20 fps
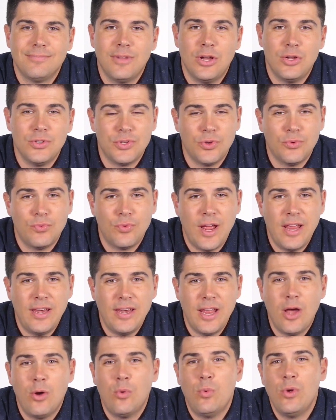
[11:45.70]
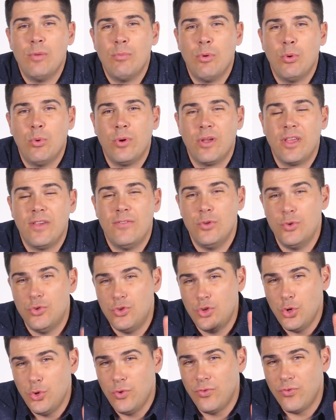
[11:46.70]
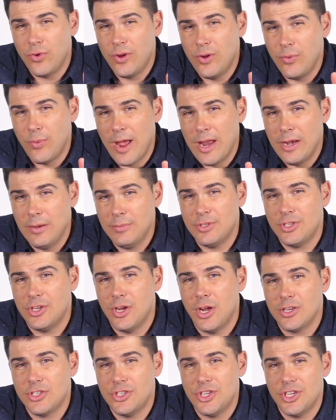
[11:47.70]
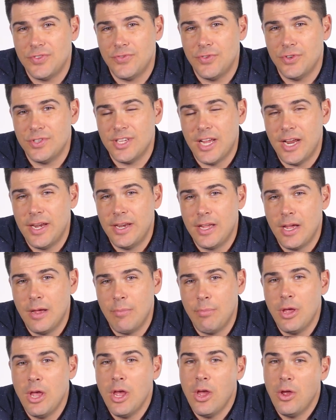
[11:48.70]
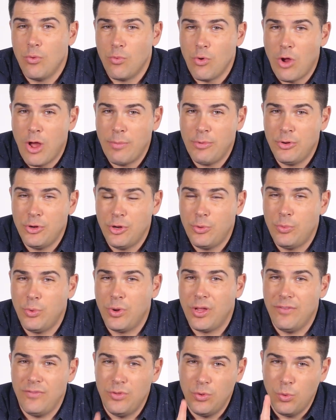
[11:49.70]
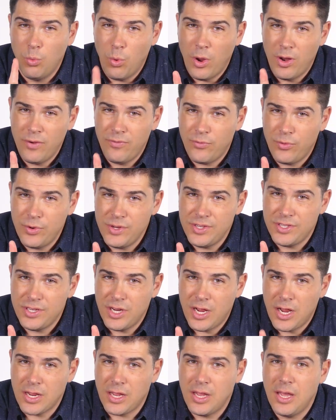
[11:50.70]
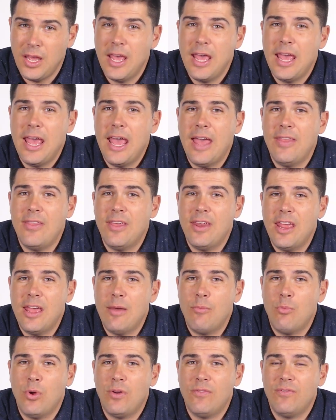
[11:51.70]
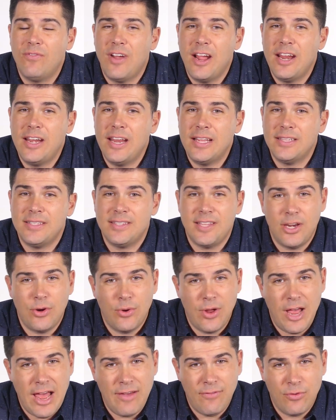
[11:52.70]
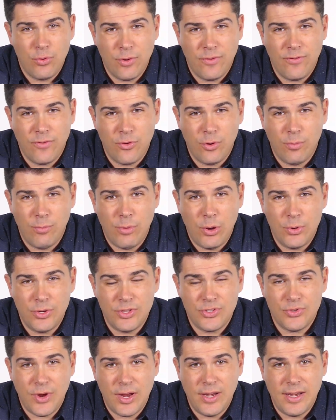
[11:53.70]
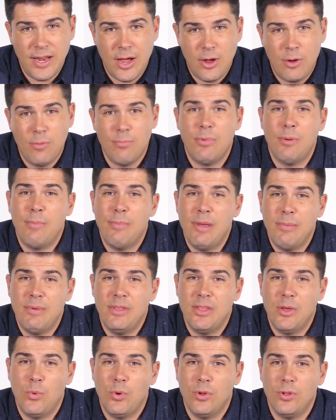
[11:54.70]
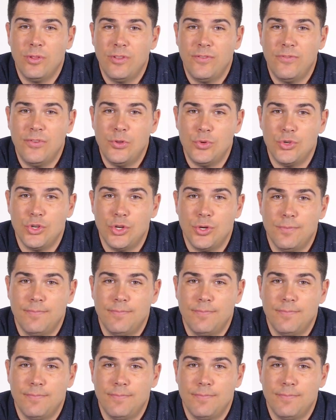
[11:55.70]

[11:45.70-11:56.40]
Also, right now, Webull will give you 2 free random stocks just for signing up. Robinhood will give you 1 free stock, and then M1 Finance, they don't have a referral bonus right now, but maybe they will in the future.